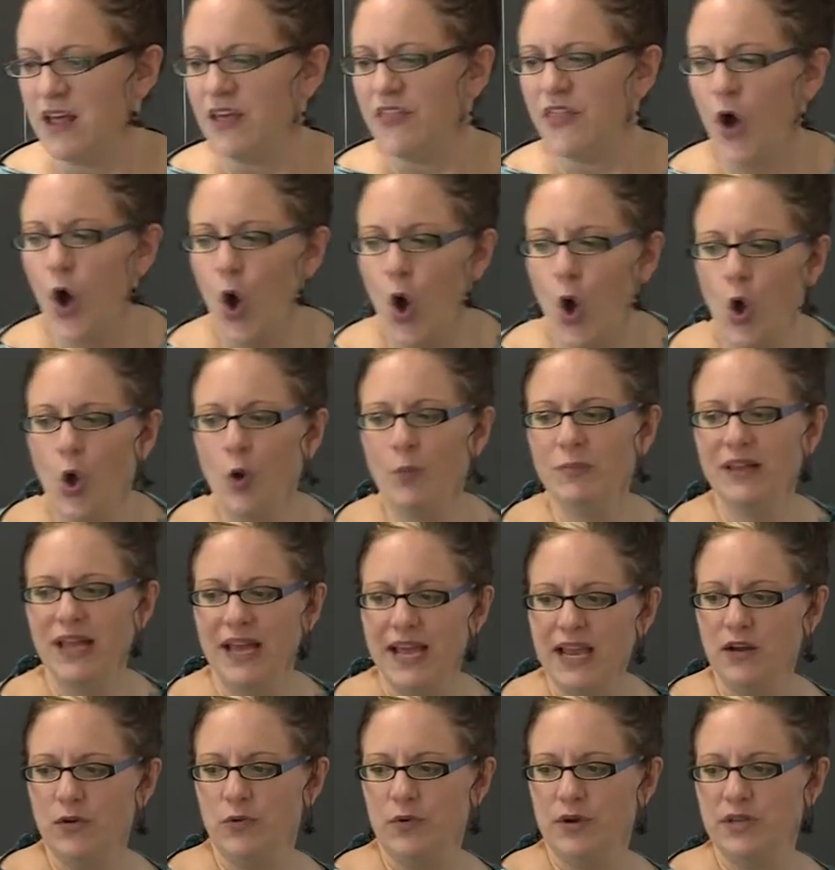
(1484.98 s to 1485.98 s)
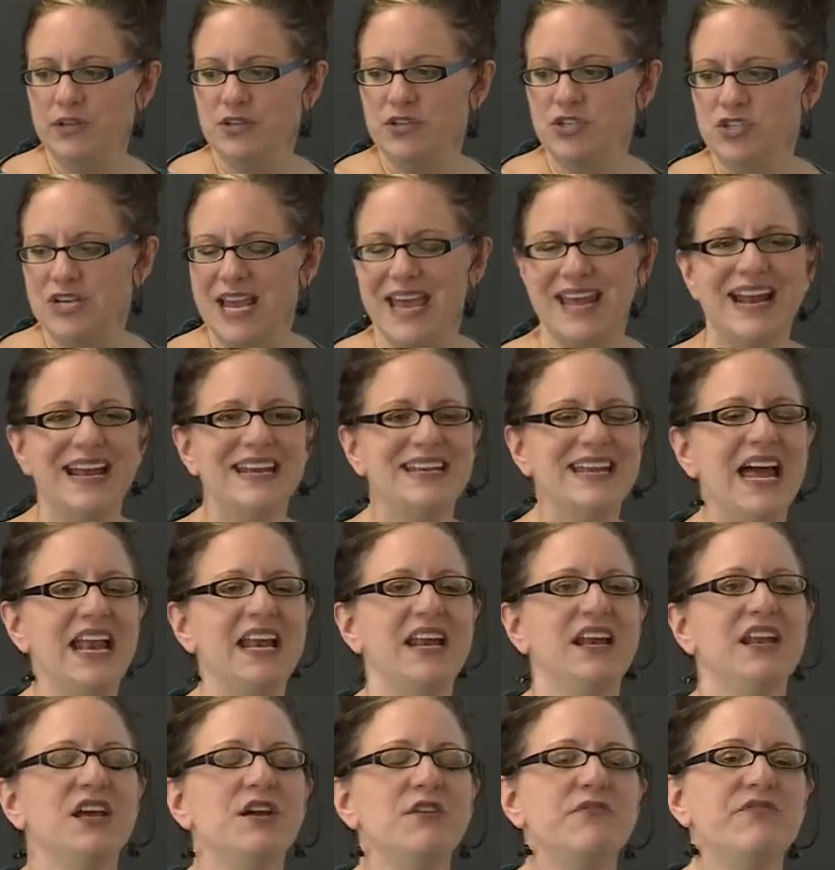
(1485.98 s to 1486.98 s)
The home language and
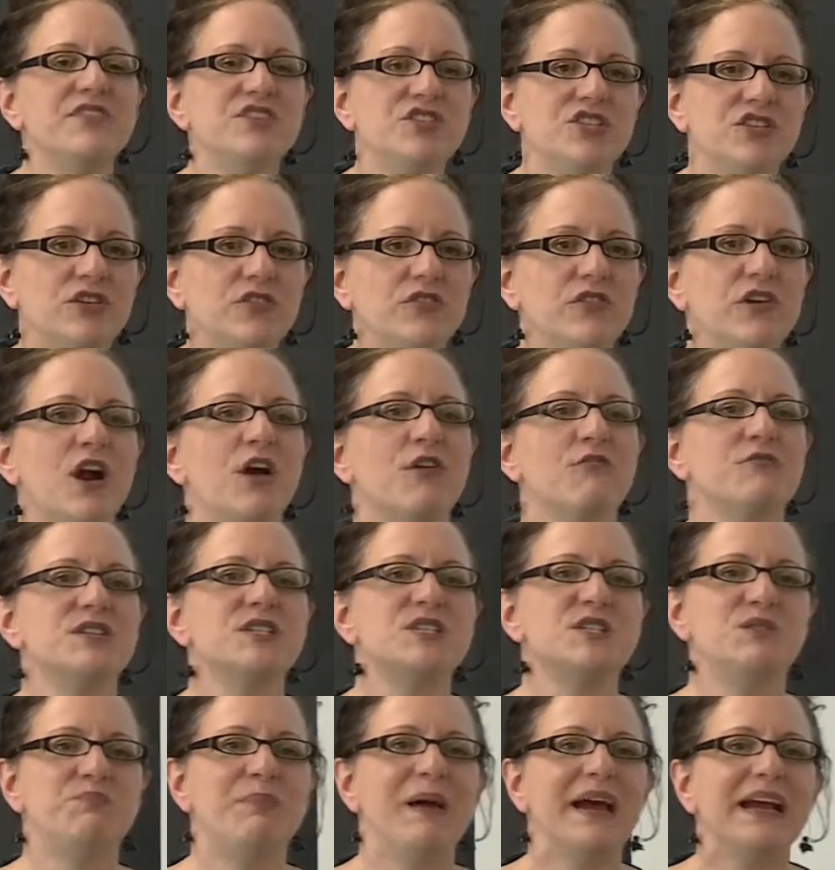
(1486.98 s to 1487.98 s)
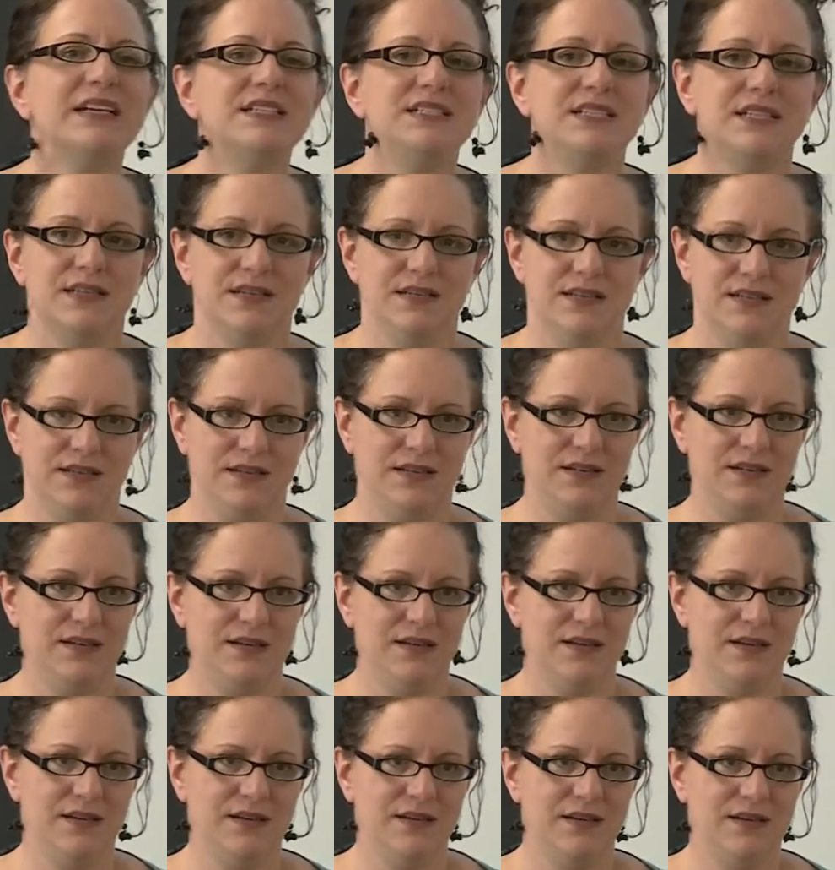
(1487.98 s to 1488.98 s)
identity of the children are respected.
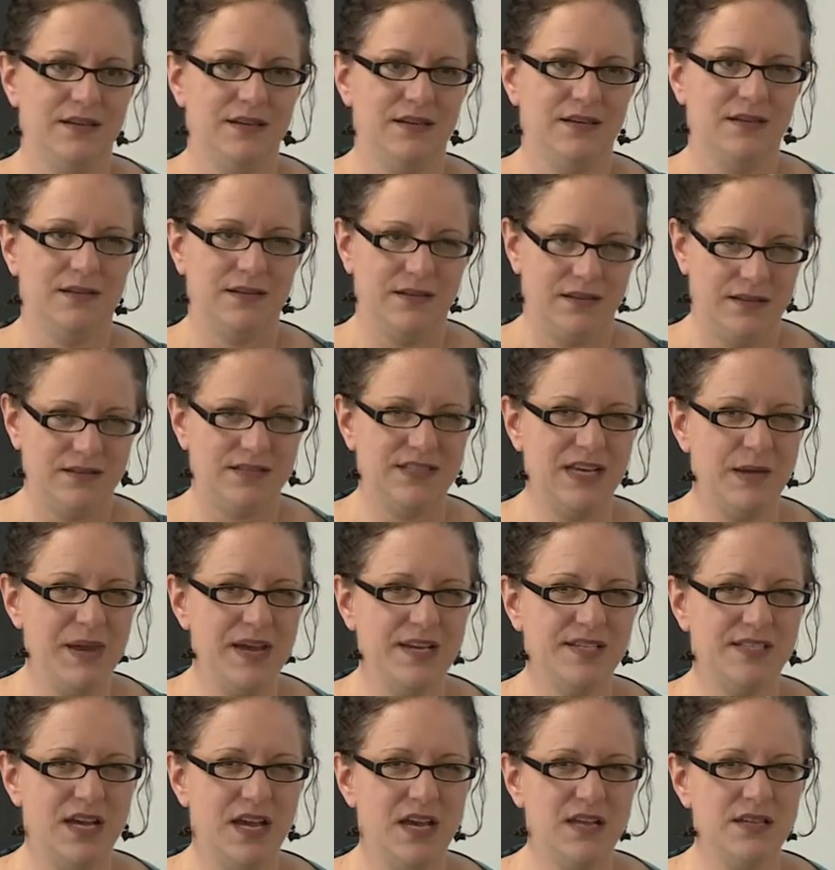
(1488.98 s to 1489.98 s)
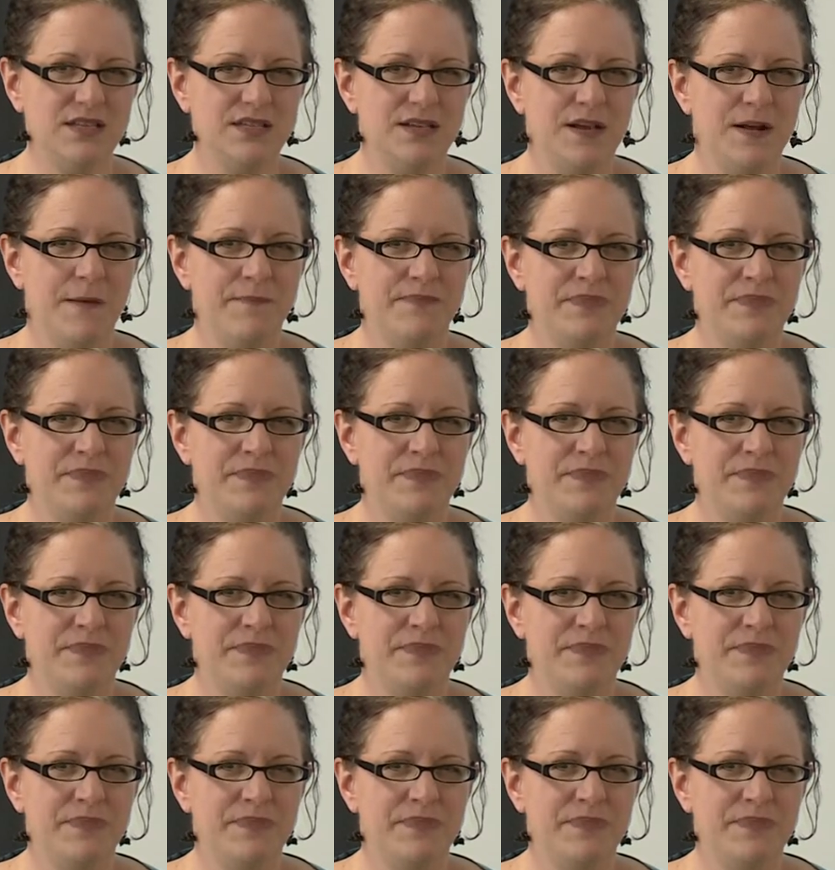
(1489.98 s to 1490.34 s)
Does that make sense?